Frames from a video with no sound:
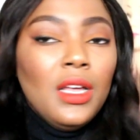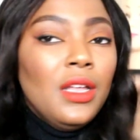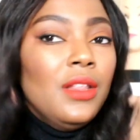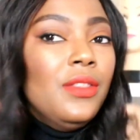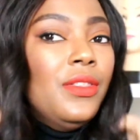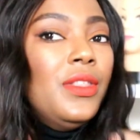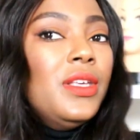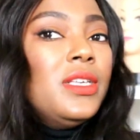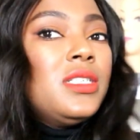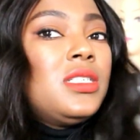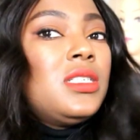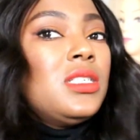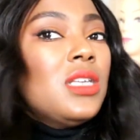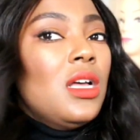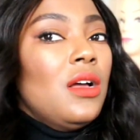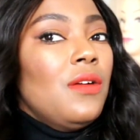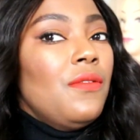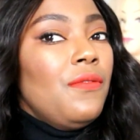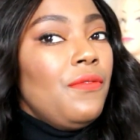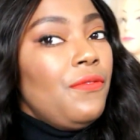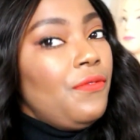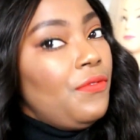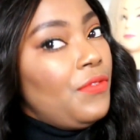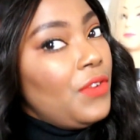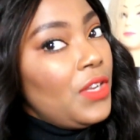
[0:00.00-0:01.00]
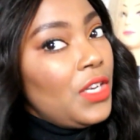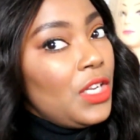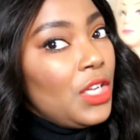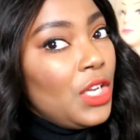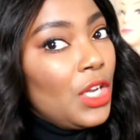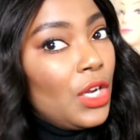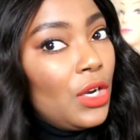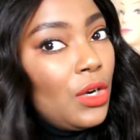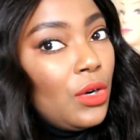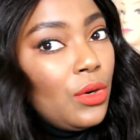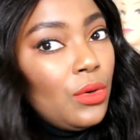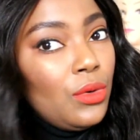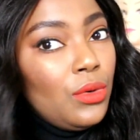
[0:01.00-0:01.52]
this
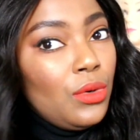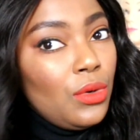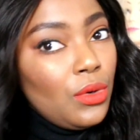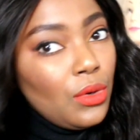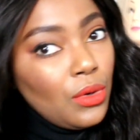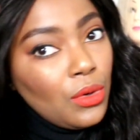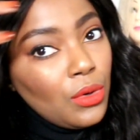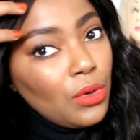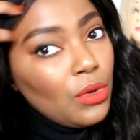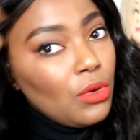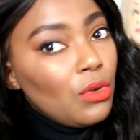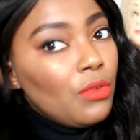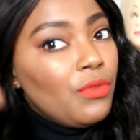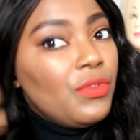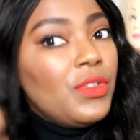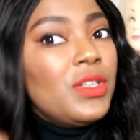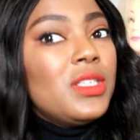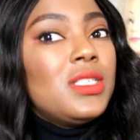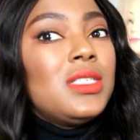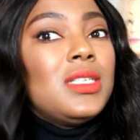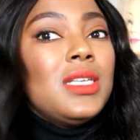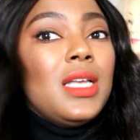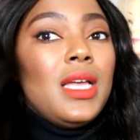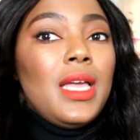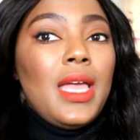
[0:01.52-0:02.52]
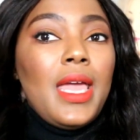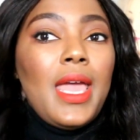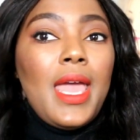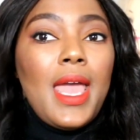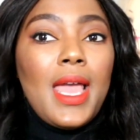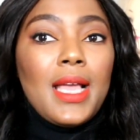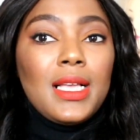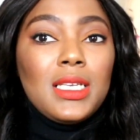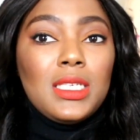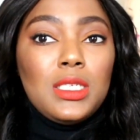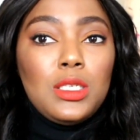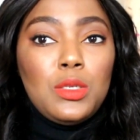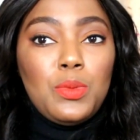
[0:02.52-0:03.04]
video, or of this
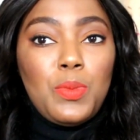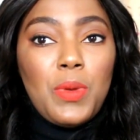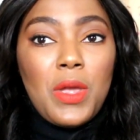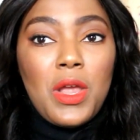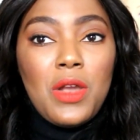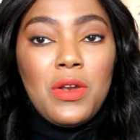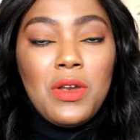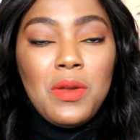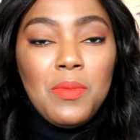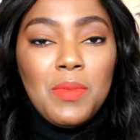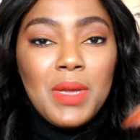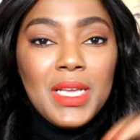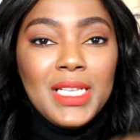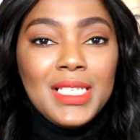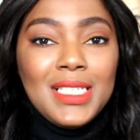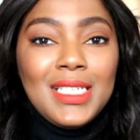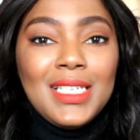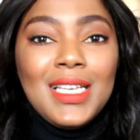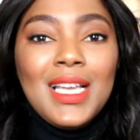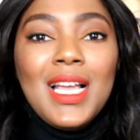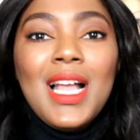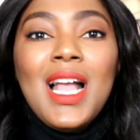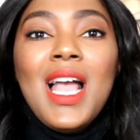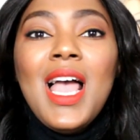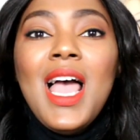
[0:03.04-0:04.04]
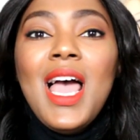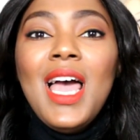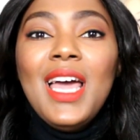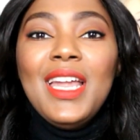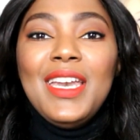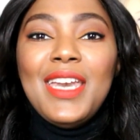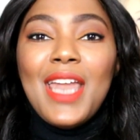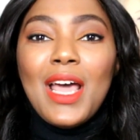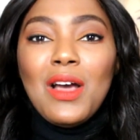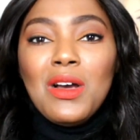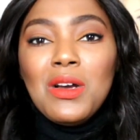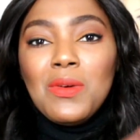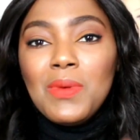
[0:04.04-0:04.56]
experiment.
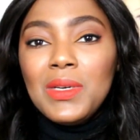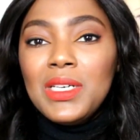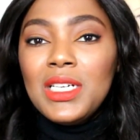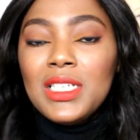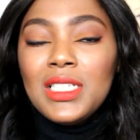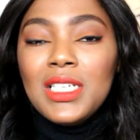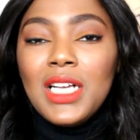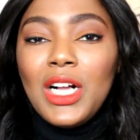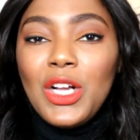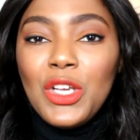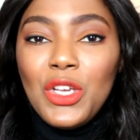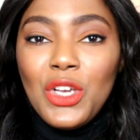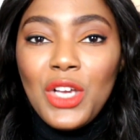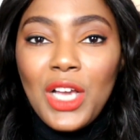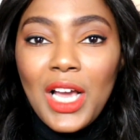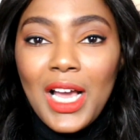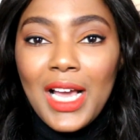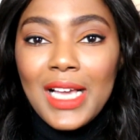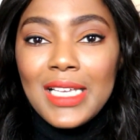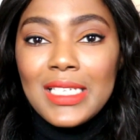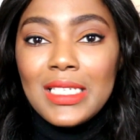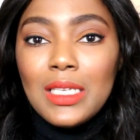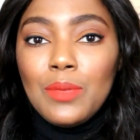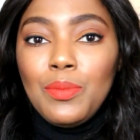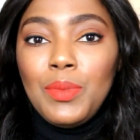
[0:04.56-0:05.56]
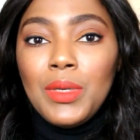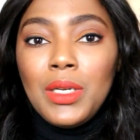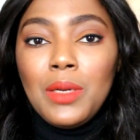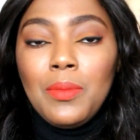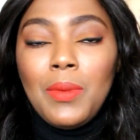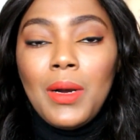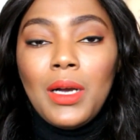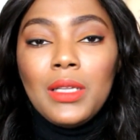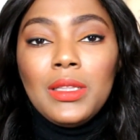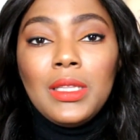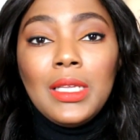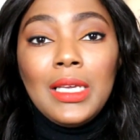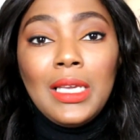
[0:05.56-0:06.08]
Now I want to tell you guys a bit
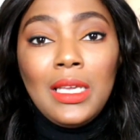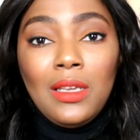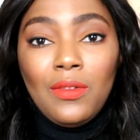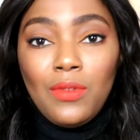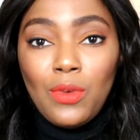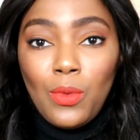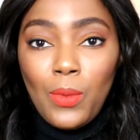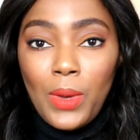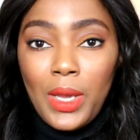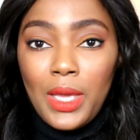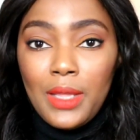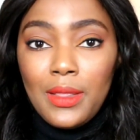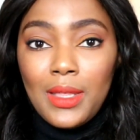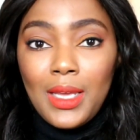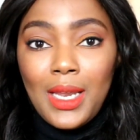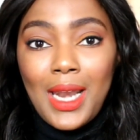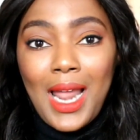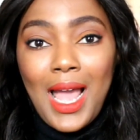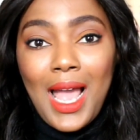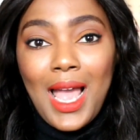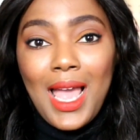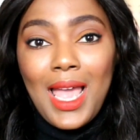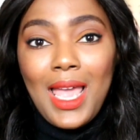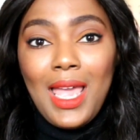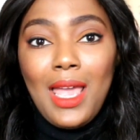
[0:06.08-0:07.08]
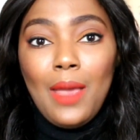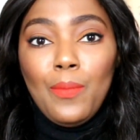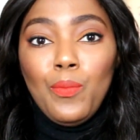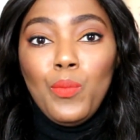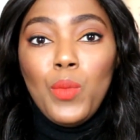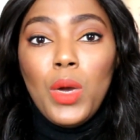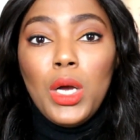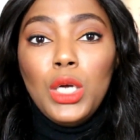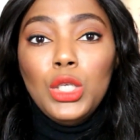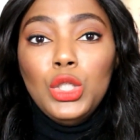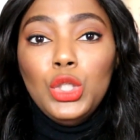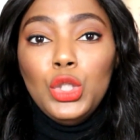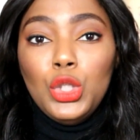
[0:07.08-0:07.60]
about the giveaway that I am
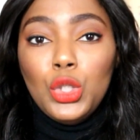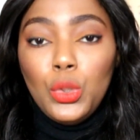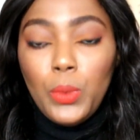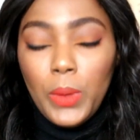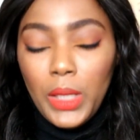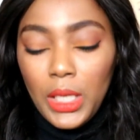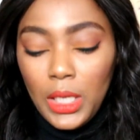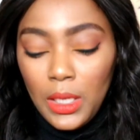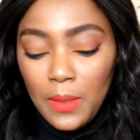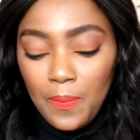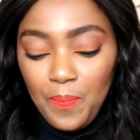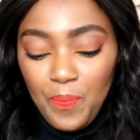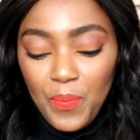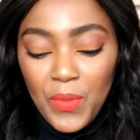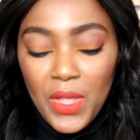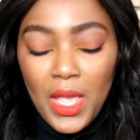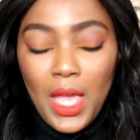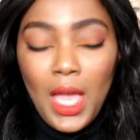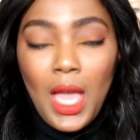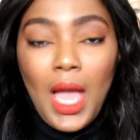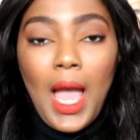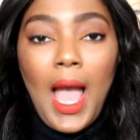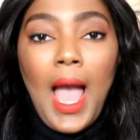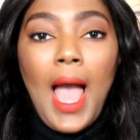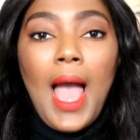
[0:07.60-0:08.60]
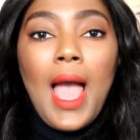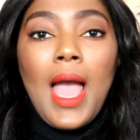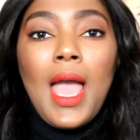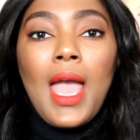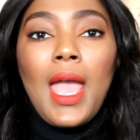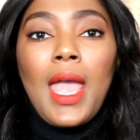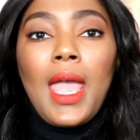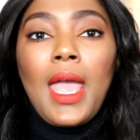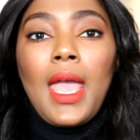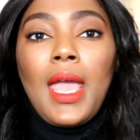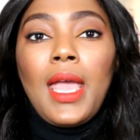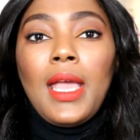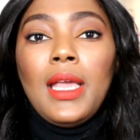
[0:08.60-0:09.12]
doing.
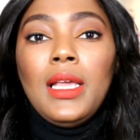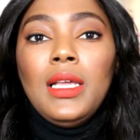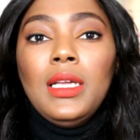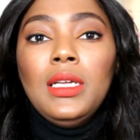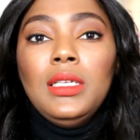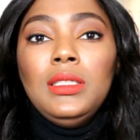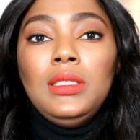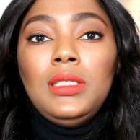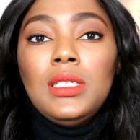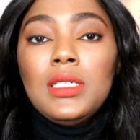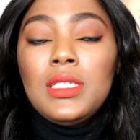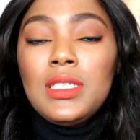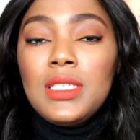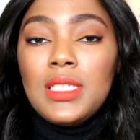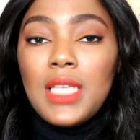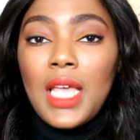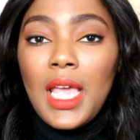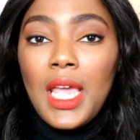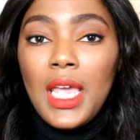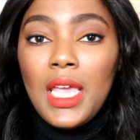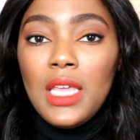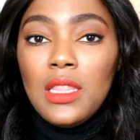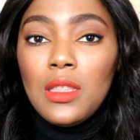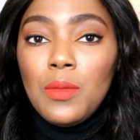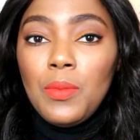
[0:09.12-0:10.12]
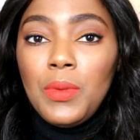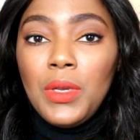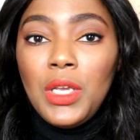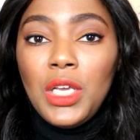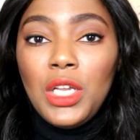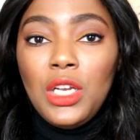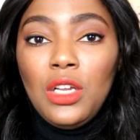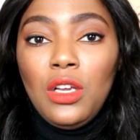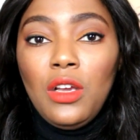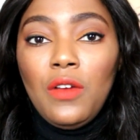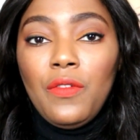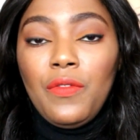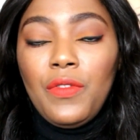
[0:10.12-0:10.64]
I did say in the
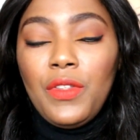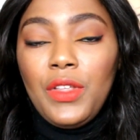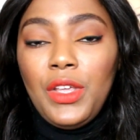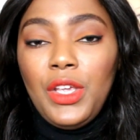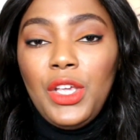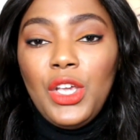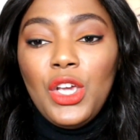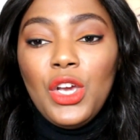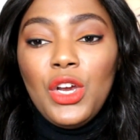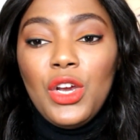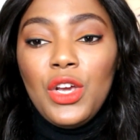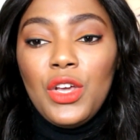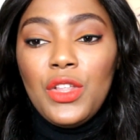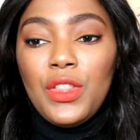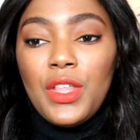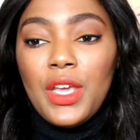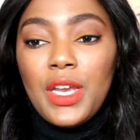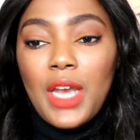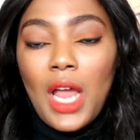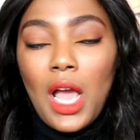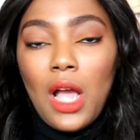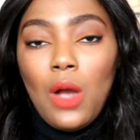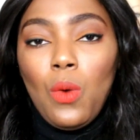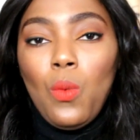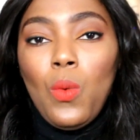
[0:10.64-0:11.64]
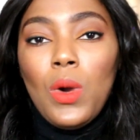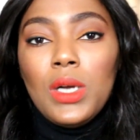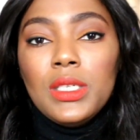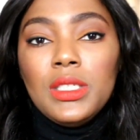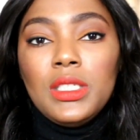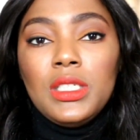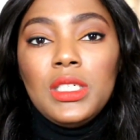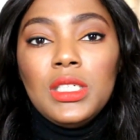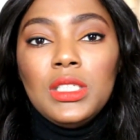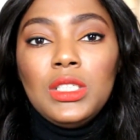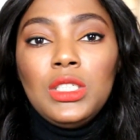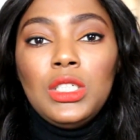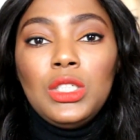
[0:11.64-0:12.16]
beginning of the year that I
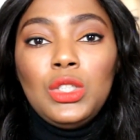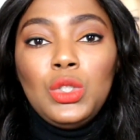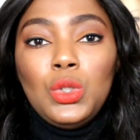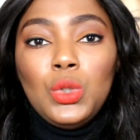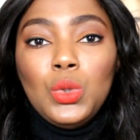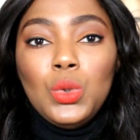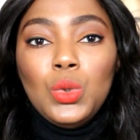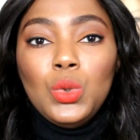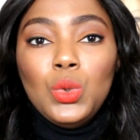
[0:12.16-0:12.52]
wanted to